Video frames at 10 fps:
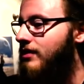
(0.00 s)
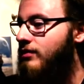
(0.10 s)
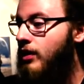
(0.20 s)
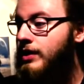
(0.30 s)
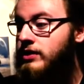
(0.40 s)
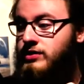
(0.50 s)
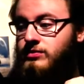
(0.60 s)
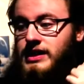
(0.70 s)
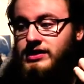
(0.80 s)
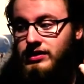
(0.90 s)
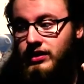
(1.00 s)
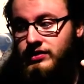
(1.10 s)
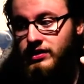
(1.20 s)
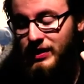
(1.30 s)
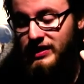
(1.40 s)
Well, we got some decent news
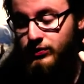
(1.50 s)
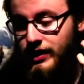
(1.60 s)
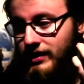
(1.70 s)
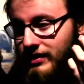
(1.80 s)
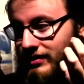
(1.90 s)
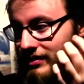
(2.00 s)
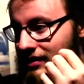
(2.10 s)
in the past week.